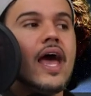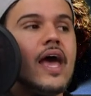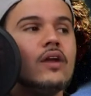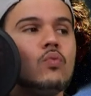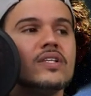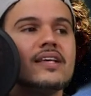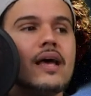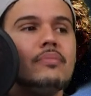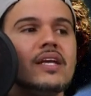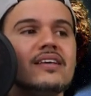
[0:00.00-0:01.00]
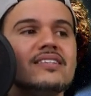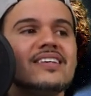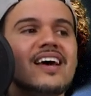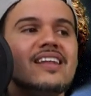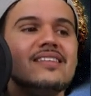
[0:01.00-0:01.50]
And what's happening is
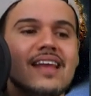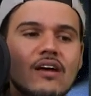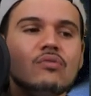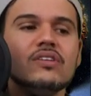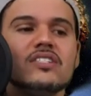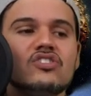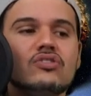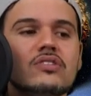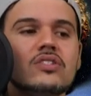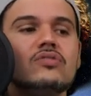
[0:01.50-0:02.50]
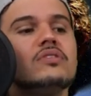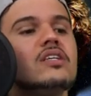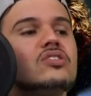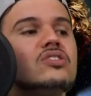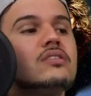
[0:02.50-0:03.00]
not only is
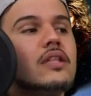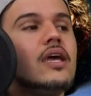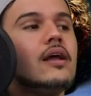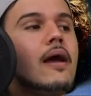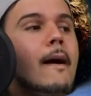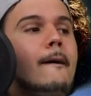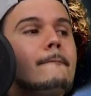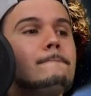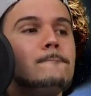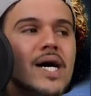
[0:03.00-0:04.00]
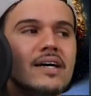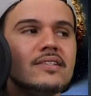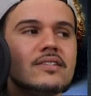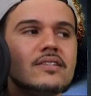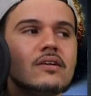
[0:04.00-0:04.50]
instrumentation slaying,
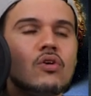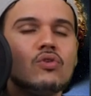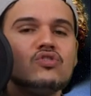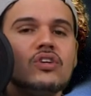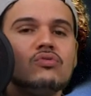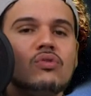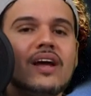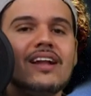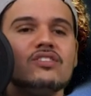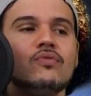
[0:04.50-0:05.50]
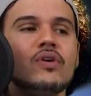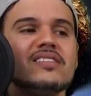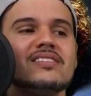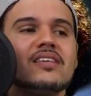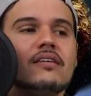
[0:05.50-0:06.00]
but Rocío Dúrcal's
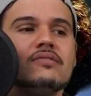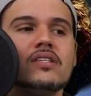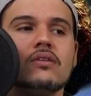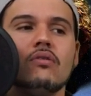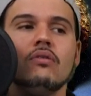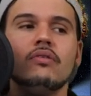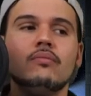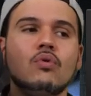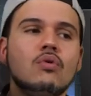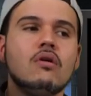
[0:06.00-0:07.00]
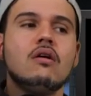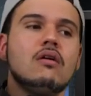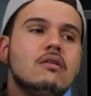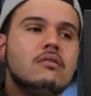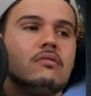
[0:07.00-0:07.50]
voice gives it all the
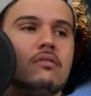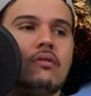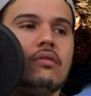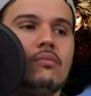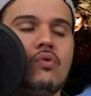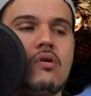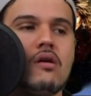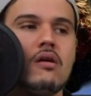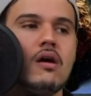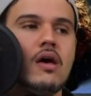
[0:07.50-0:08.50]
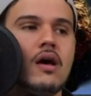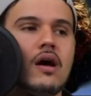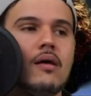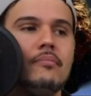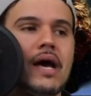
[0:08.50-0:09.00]
more. All the more.
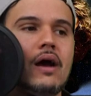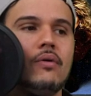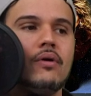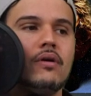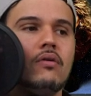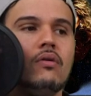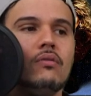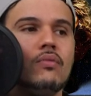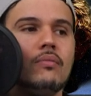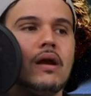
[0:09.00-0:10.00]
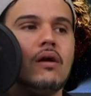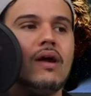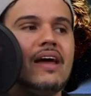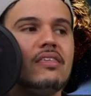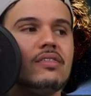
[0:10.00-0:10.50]
Power, all the more power.
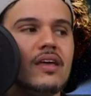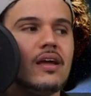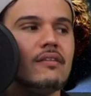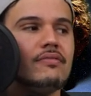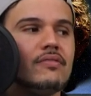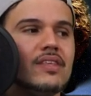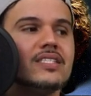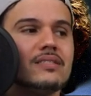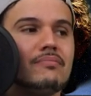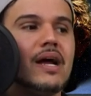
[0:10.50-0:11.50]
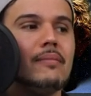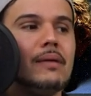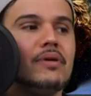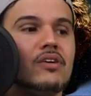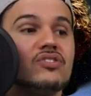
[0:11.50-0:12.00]
I think if this
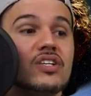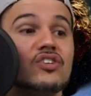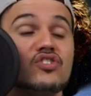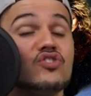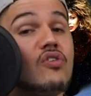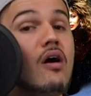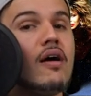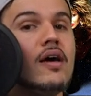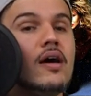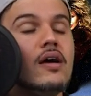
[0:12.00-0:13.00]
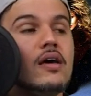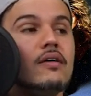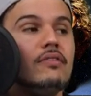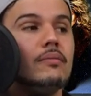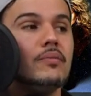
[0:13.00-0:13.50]
might be her signature song,
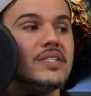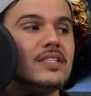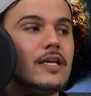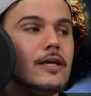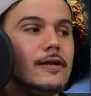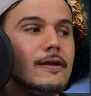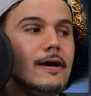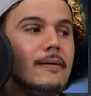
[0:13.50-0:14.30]
if I'm not mistaken,